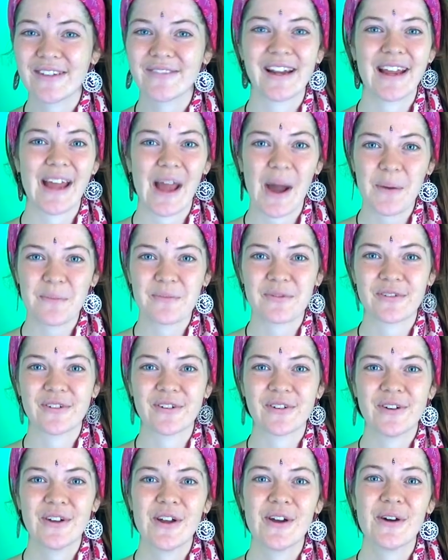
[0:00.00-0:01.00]
really
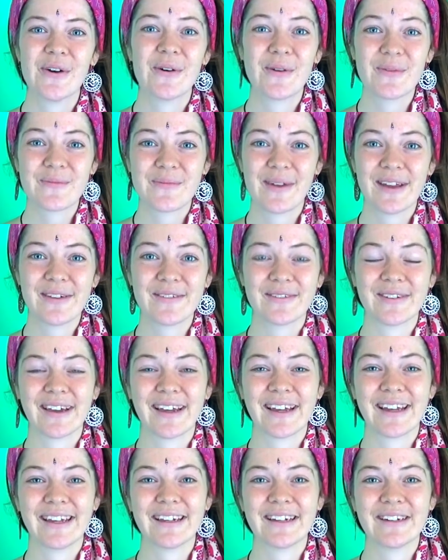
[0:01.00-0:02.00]
helpful on my
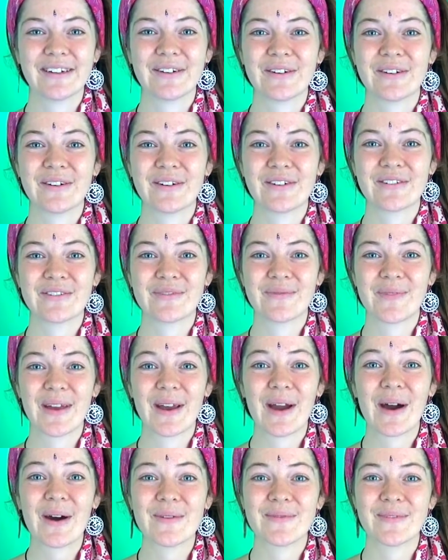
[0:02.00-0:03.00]
way of
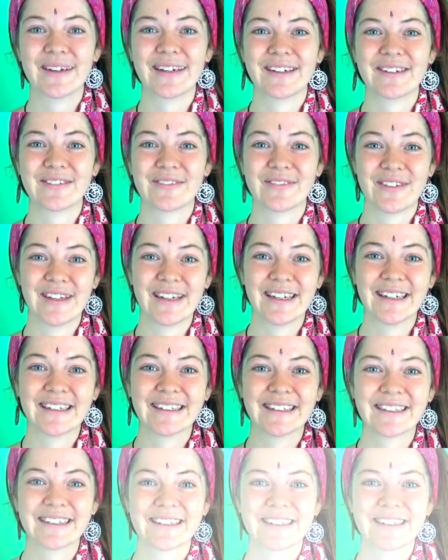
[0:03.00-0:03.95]
becoming vegan.